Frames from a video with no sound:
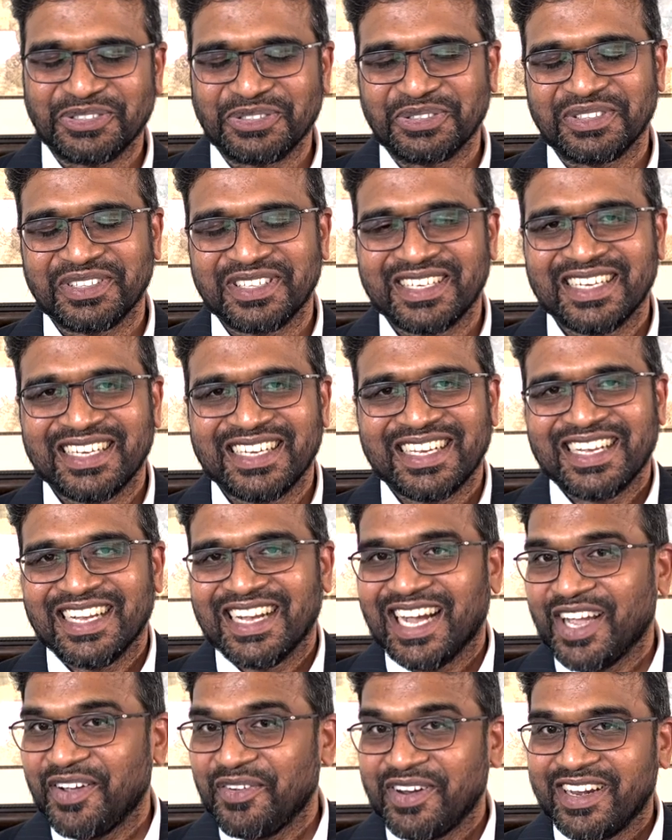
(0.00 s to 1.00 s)
true.
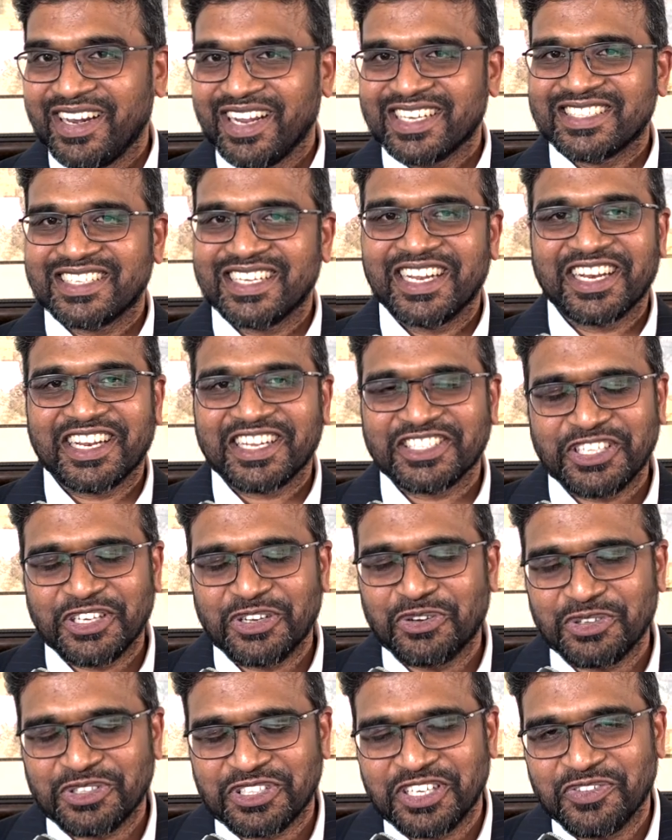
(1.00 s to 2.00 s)
I have a next
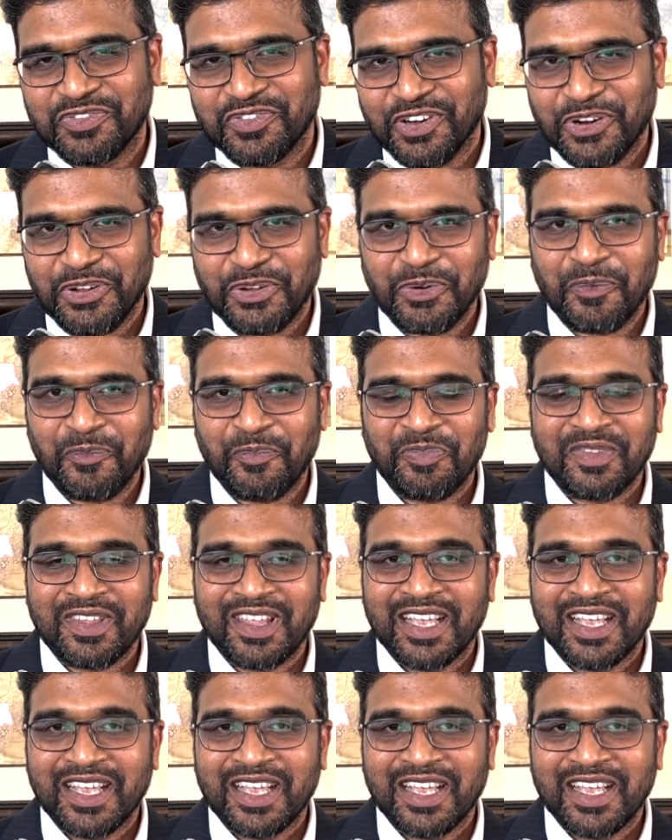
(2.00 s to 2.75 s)
interesting question for you.